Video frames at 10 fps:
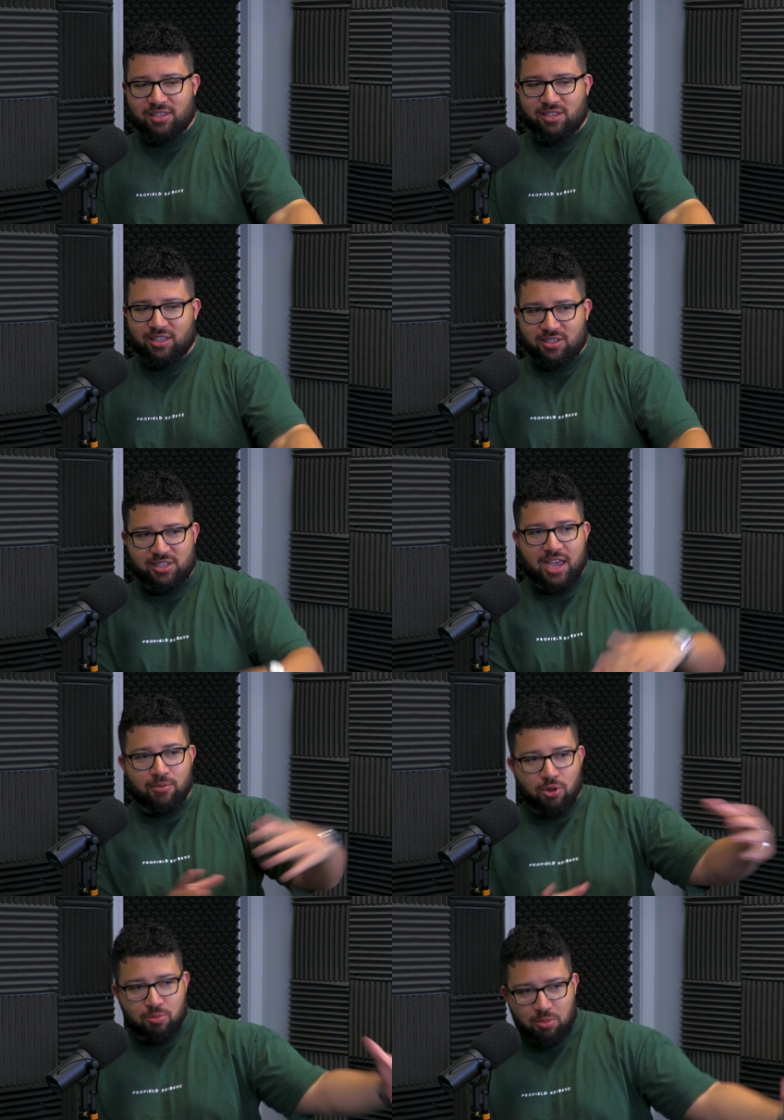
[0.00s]
It's like the
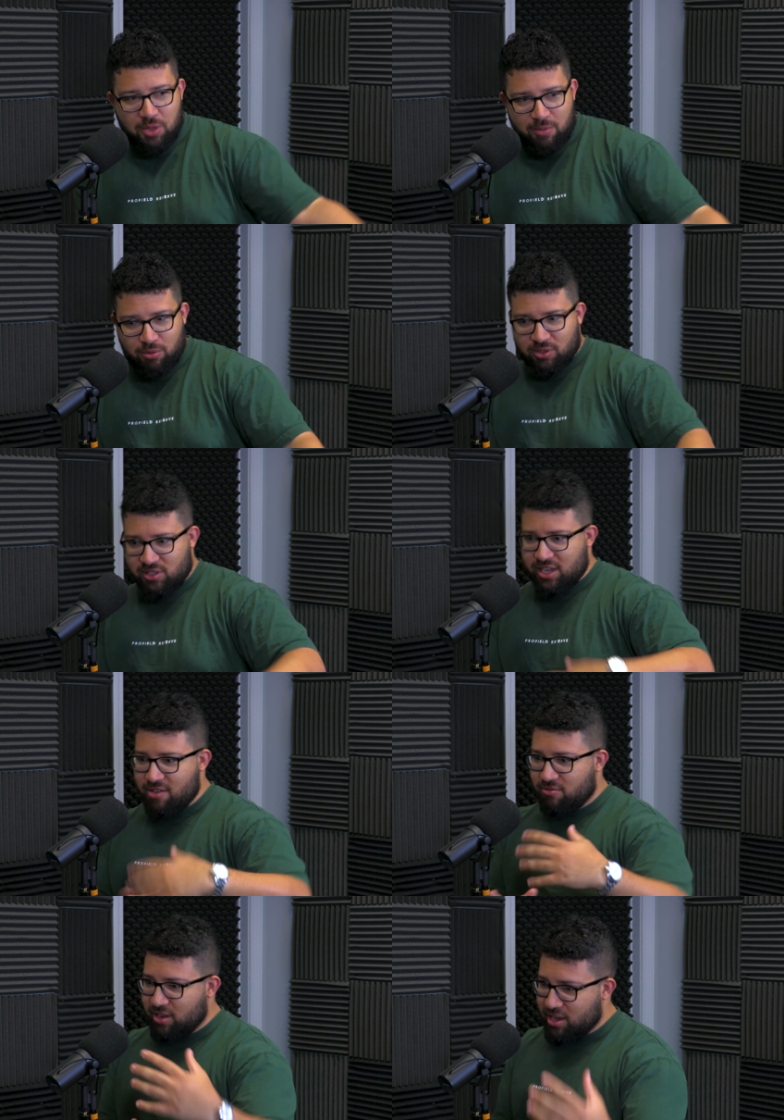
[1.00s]
same group of people, the
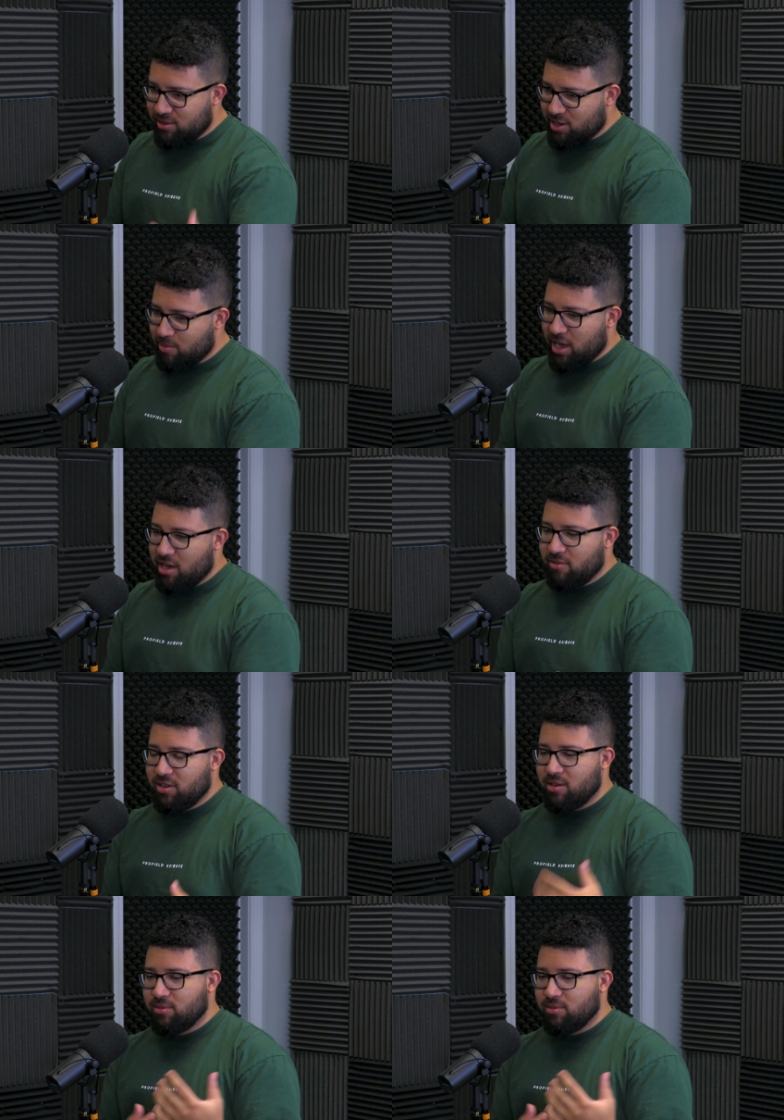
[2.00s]
same videos coming out of it.